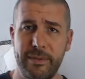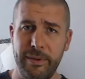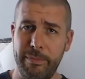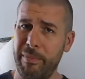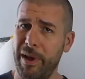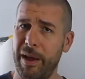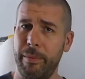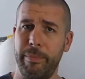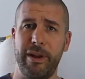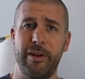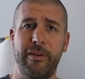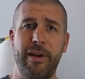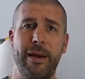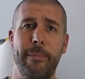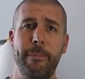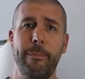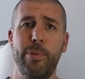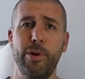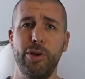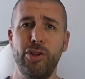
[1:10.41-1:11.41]
It might be
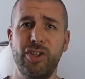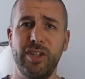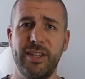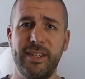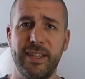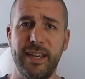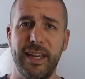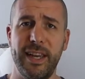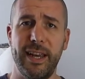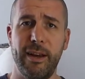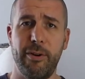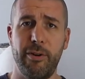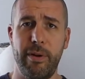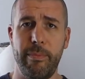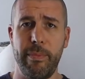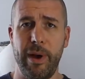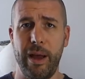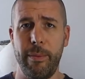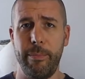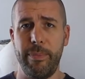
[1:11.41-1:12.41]
around budgeting, or it
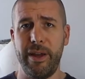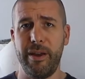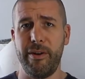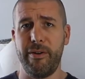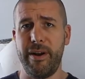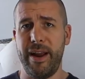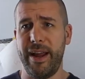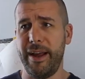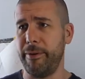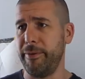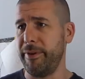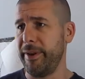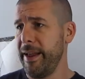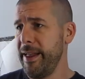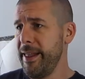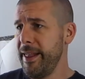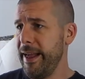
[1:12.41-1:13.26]
might be around